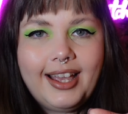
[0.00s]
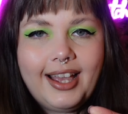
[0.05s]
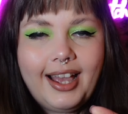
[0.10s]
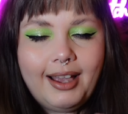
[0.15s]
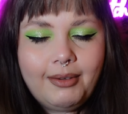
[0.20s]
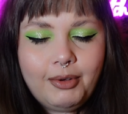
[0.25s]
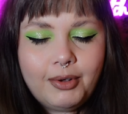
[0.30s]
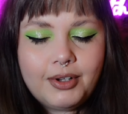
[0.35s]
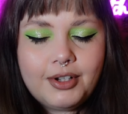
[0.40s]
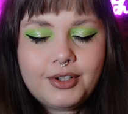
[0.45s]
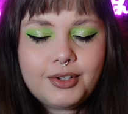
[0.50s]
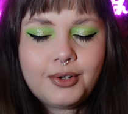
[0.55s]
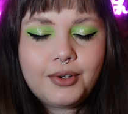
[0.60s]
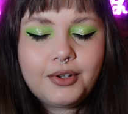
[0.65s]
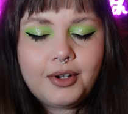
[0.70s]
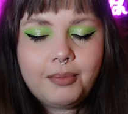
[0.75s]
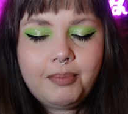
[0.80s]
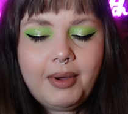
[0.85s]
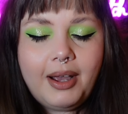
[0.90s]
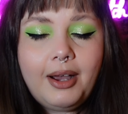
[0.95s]
I'm going to
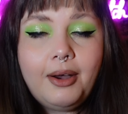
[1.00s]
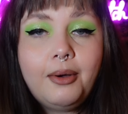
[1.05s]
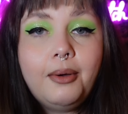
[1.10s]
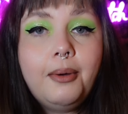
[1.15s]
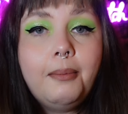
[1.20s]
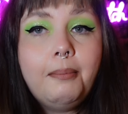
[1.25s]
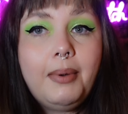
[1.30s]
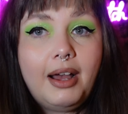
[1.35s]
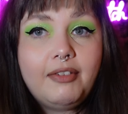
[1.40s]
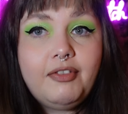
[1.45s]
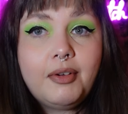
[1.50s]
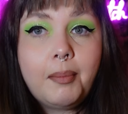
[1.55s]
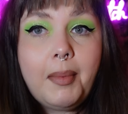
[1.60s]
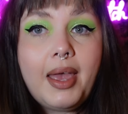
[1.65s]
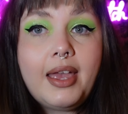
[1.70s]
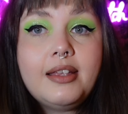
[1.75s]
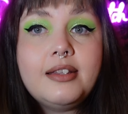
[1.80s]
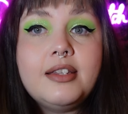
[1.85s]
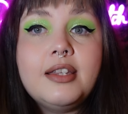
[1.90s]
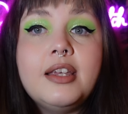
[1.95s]
talk about
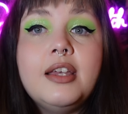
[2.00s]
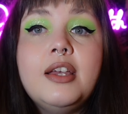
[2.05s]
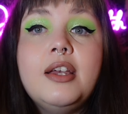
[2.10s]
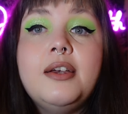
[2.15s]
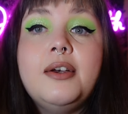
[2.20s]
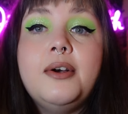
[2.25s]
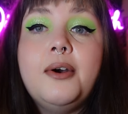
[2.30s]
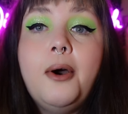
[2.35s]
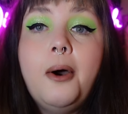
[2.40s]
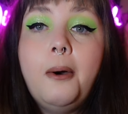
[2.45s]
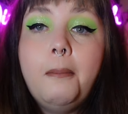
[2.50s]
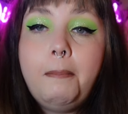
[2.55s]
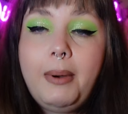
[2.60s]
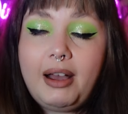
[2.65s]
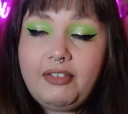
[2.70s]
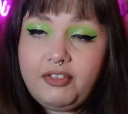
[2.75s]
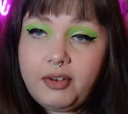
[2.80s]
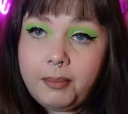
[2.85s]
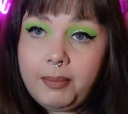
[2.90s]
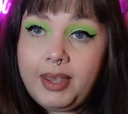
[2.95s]
Baphomet or
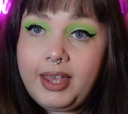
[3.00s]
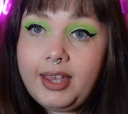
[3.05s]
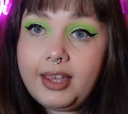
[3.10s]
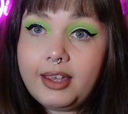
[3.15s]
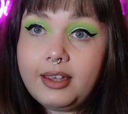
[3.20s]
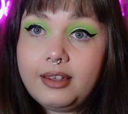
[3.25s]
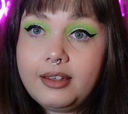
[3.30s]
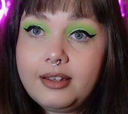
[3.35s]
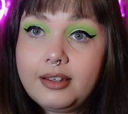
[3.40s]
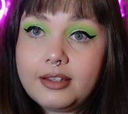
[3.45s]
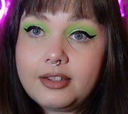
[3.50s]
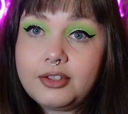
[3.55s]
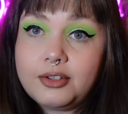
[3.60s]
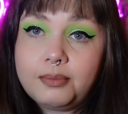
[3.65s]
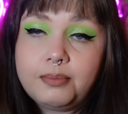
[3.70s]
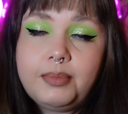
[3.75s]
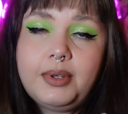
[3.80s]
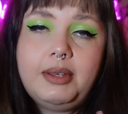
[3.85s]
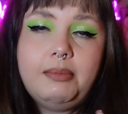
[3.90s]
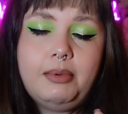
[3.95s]
Baphomet, as
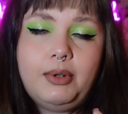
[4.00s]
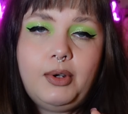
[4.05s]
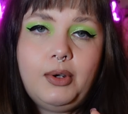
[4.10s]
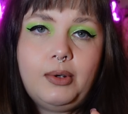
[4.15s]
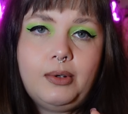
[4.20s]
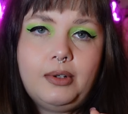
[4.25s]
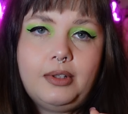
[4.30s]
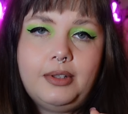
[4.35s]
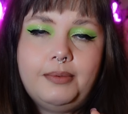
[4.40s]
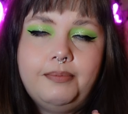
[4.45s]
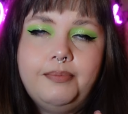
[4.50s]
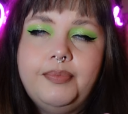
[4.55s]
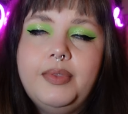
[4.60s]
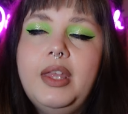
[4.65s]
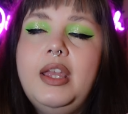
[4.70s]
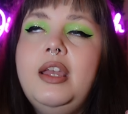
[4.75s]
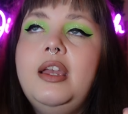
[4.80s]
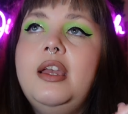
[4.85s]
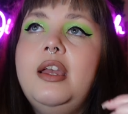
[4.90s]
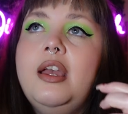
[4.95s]
some people call them.
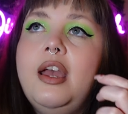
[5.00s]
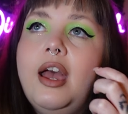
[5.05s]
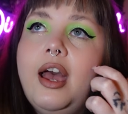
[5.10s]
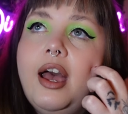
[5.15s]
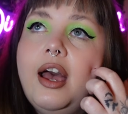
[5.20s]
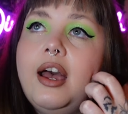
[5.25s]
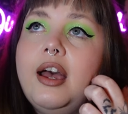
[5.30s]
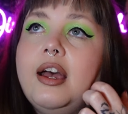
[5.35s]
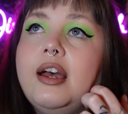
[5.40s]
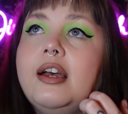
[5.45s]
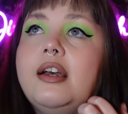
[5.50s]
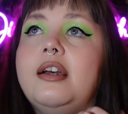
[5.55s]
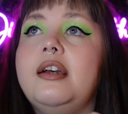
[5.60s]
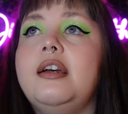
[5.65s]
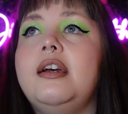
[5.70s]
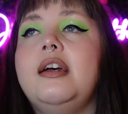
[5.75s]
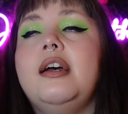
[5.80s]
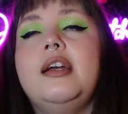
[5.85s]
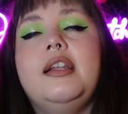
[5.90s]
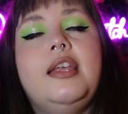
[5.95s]
Uh,
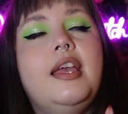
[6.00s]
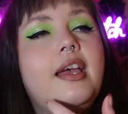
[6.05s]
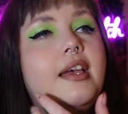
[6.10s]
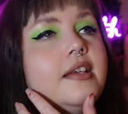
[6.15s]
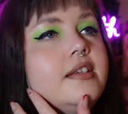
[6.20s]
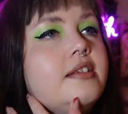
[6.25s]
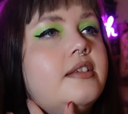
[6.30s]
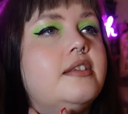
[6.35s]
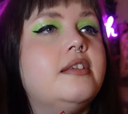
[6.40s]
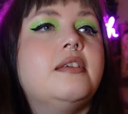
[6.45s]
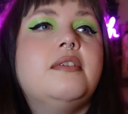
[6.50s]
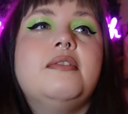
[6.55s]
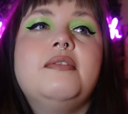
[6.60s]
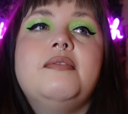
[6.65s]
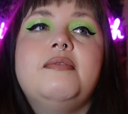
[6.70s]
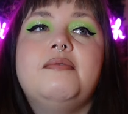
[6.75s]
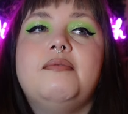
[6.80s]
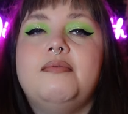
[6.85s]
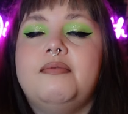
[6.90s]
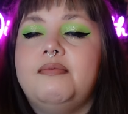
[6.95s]
and yes,
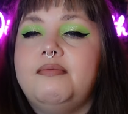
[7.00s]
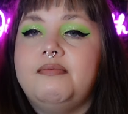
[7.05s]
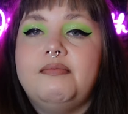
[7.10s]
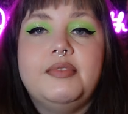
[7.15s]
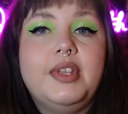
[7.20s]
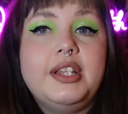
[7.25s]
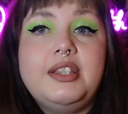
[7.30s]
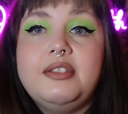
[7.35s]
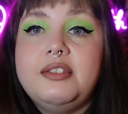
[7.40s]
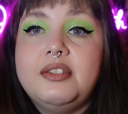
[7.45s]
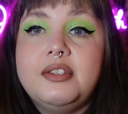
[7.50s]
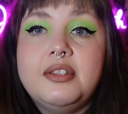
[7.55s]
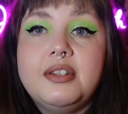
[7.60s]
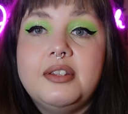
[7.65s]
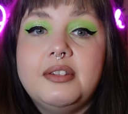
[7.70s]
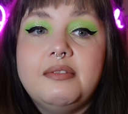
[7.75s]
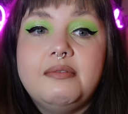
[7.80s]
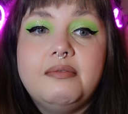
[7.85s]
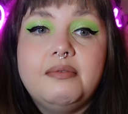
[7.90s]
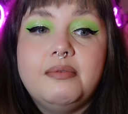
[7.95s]
let's
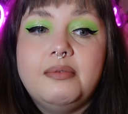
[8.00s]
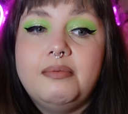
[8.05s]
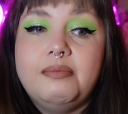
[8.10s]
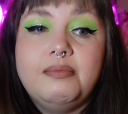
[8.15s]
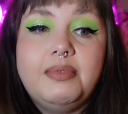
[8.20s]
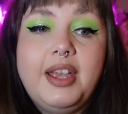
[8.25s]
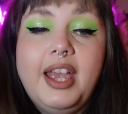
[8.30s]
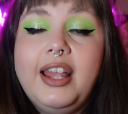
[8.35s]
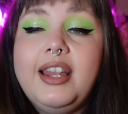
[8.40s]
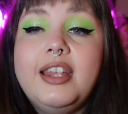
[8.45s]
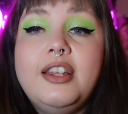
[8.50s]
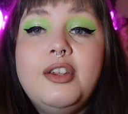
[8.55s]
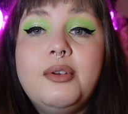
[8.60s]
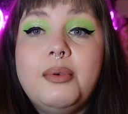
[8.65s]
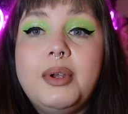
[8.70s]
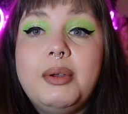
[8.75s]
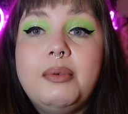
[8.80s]
get into